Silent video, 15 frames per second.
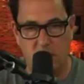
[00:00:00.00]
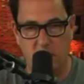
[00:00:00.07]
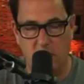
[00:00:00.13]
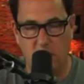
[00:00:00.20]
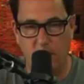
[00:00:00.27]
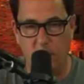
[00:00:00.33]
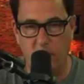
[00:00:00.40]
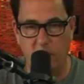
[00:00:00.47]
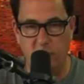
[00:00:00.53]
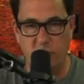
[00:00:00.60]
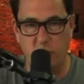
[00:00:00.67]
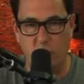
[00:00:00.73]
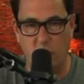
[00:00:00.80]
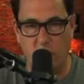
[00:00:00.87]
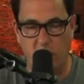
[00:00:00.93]
Tell me when you're
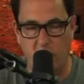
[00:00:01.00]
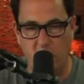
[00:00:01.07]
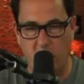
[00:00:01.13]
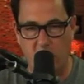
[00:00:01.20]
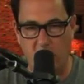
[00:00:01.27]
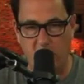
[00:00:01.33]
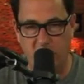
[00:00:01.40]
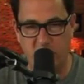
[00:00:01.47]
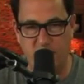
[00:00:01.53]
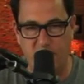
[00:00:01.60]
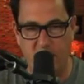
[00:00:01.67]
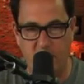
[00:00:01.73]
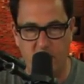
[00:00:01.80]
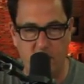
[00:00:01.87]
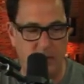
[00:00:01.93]
short, when you're on, and I'll
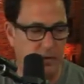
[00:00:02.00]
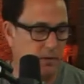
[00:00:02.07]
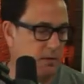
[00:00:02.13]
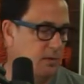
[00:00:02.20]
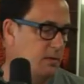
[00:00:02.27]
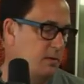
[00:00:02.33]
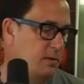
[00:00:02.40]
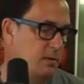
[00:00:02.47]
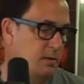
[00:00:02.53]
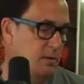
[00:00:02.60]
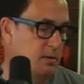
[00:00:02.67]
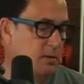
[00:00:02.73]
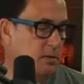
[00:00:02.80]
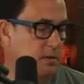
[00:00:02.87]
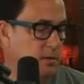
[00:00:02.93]
spin it around. Okay.